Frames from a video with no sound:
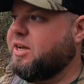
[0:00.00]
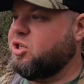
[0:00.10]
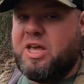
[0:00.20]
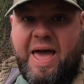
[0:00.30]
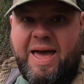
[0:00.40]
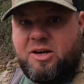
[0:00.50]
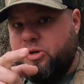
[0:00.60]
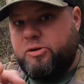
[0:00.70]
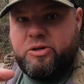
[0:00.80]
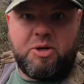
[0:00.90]
actually add
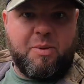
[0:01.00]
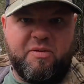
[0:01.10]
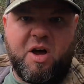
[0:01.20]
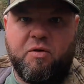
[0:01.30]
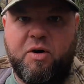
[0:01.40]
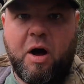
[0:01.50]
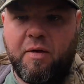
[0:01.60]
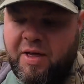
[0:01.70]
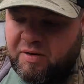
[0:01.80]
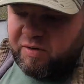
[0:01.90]
to. Some of y'all have
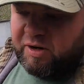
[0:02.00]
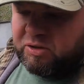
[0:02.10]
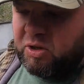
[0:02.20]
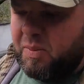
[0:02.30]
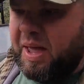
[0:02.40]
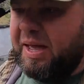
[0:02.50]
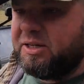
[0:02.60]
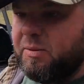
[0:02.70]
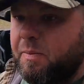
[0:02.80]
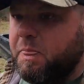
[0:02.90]
caught that in videos in the
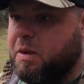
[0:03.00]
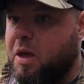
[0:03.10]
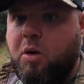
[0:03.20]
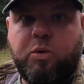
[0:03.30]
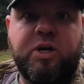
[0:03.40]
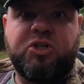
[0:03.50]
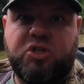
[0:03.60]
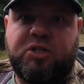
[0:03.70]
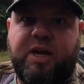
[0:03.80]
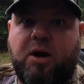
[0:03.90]
past. Well, needless
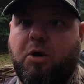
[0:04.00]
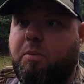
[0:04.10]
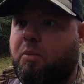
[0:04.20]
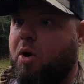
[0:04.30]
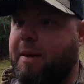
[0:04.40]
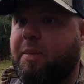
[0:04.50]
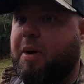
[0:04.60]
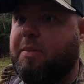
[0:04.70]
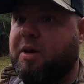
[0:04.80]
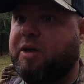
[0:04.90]
to say, our rabbit
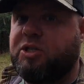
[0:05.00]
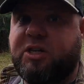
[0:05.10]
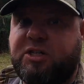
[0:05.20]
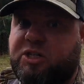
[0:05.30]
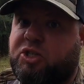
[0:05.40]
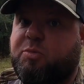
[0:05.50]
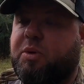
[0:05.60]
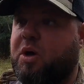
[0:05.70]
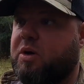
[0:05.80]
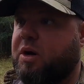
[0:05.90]
population has
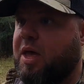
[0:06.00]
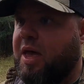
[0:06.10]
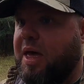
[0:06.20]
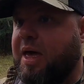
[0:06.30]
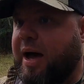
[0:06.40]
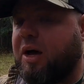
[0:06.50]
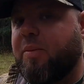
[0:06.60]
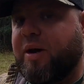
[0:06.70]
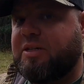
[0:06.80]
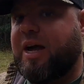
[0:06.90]
exploded. I can
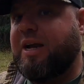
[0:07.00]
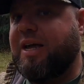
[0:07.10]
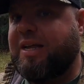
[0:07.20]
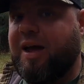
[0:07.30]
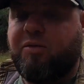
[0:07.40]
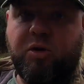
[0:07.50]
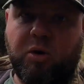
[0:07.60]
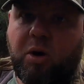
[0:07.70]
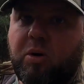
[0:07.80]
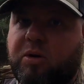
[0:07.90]
come outside late in the afternoon
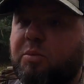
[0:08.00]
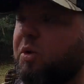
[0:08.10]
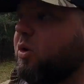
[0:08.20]
or early in the